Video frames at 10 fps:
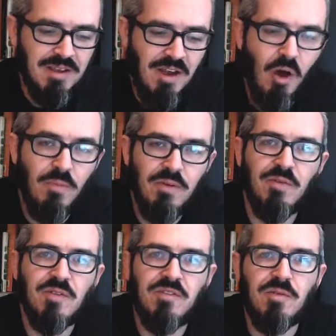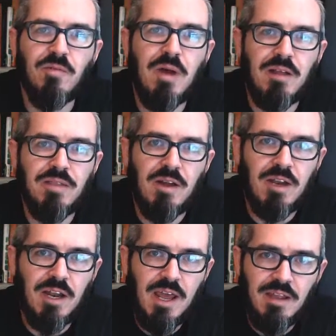Hope everyone's doing well out there
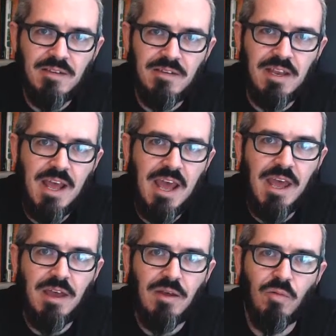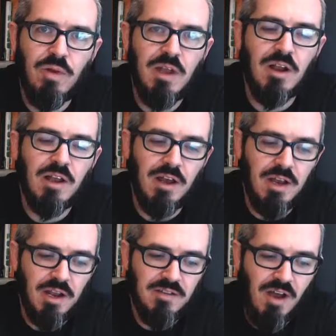today. Today we are going
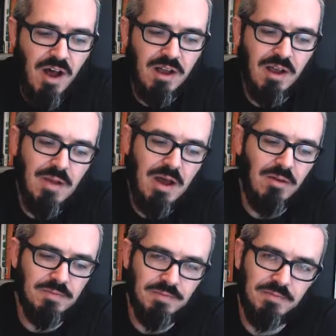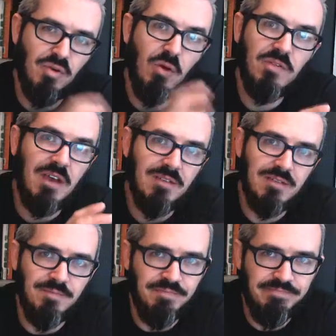to talk about protest.
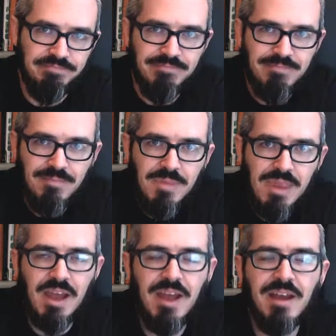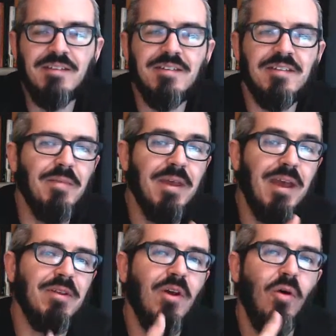And this is something I've
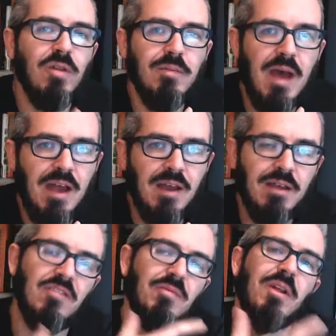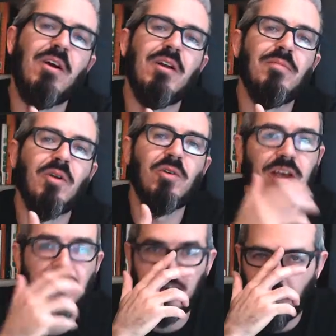been holding back. There's been a lot of
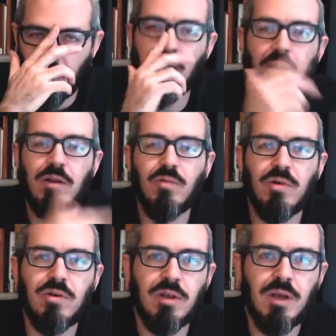protest going on in the world.